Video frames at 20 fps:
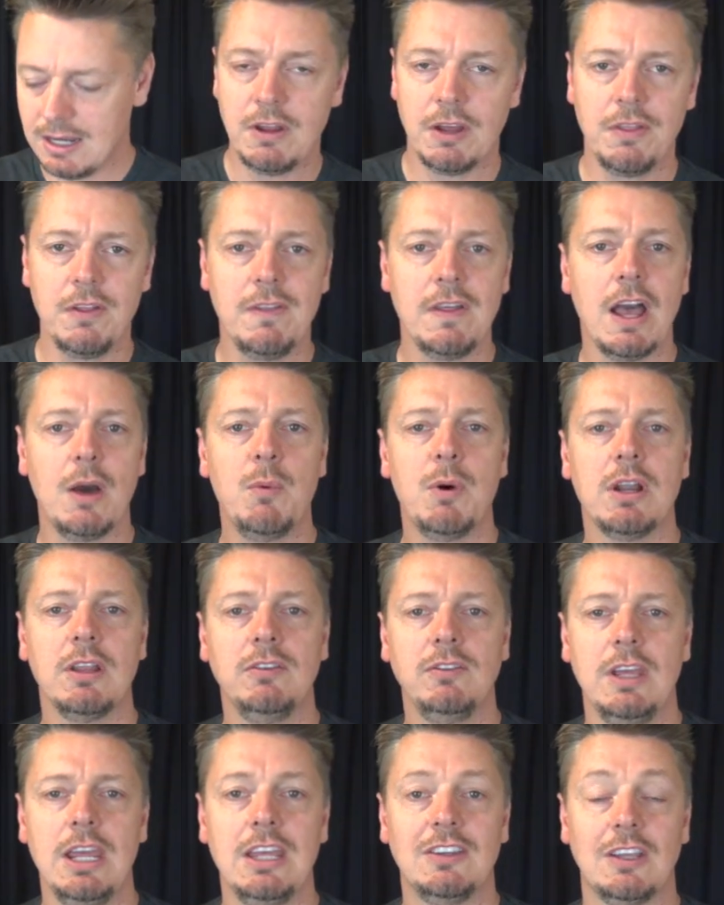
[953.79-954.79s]
The other thing I wanna
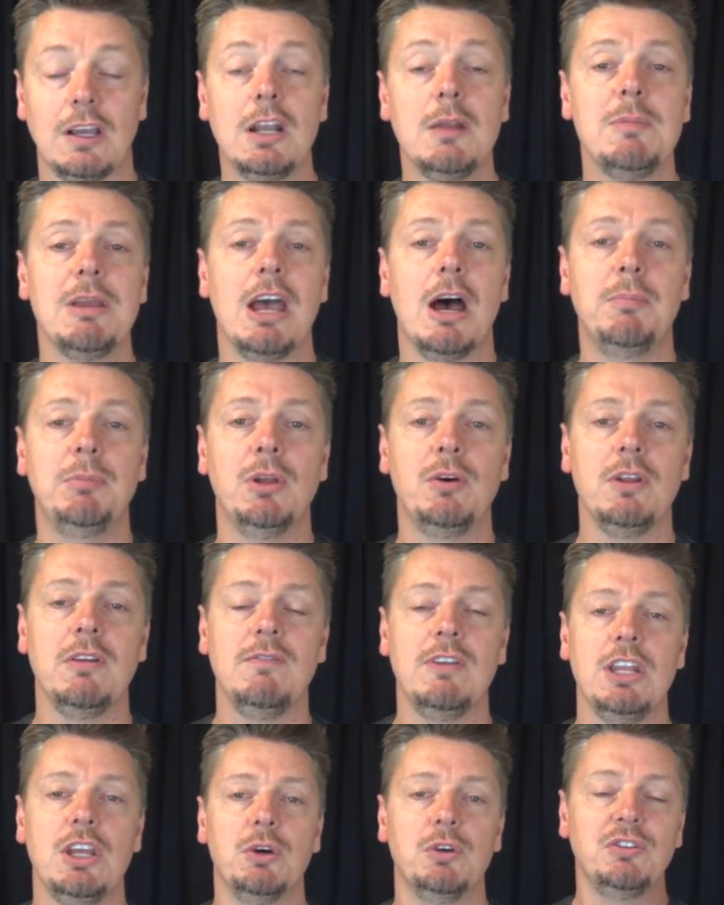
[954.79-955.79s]
say is I'm gonna be
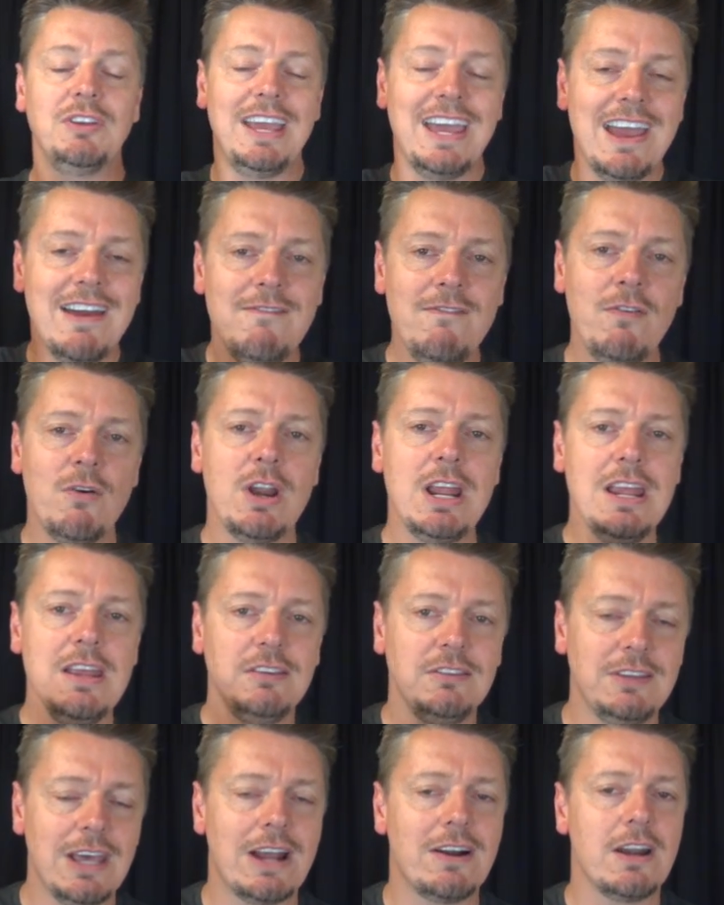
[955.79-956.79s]
uploading videos every
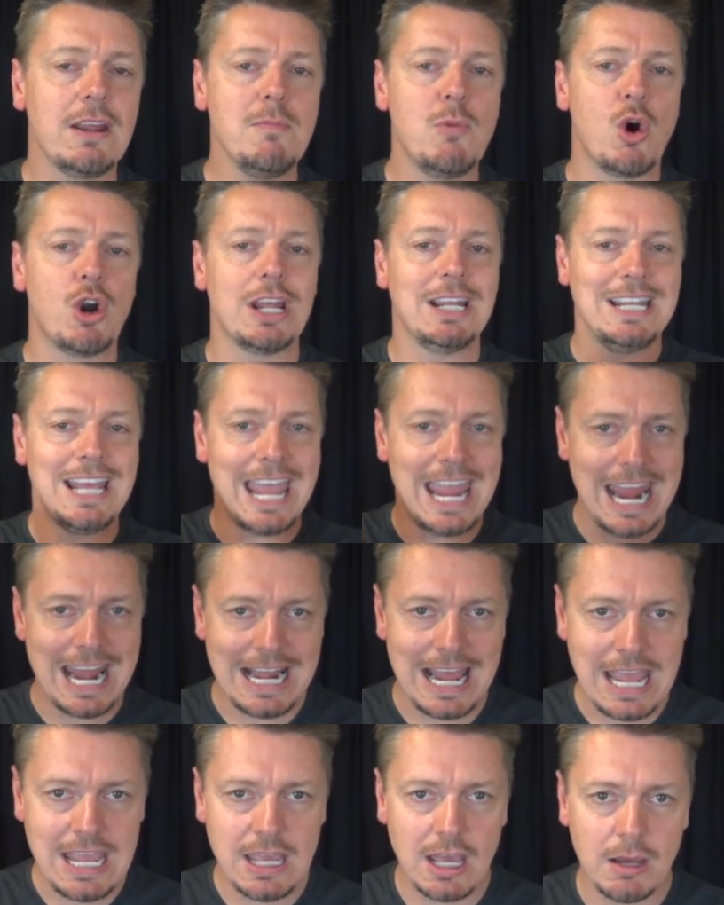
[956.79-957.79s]
Saturday morning,
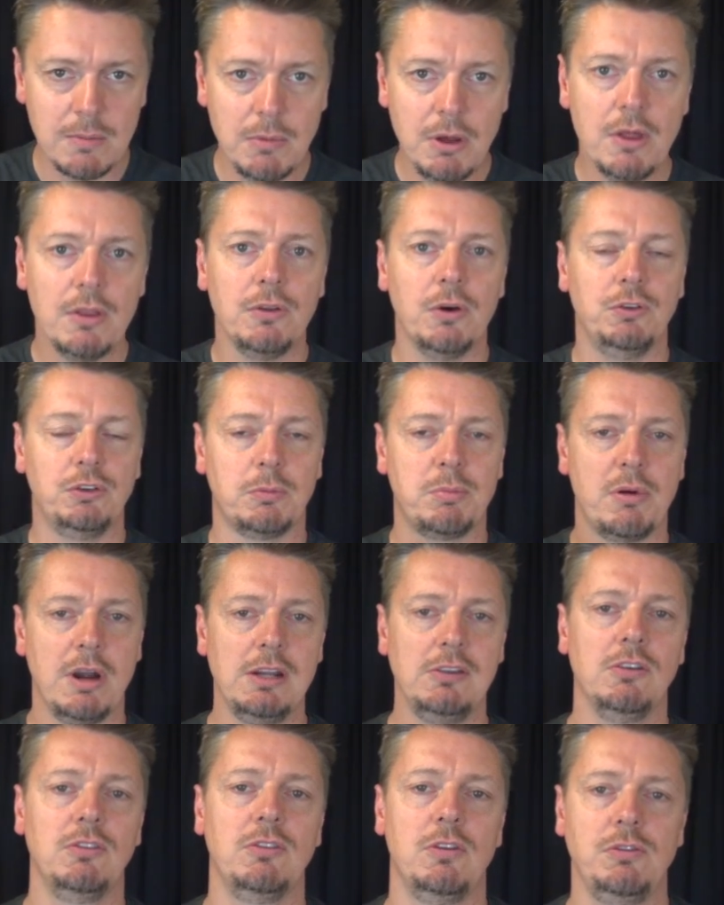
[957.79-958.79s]
8 a.m. Those are
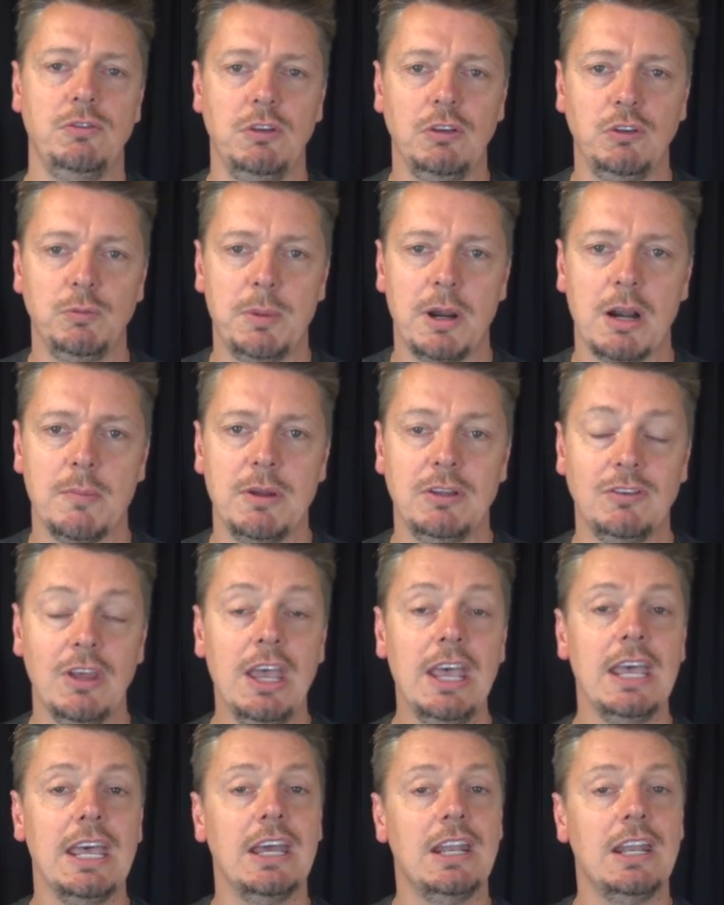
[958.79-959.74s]
pranks and social experiments.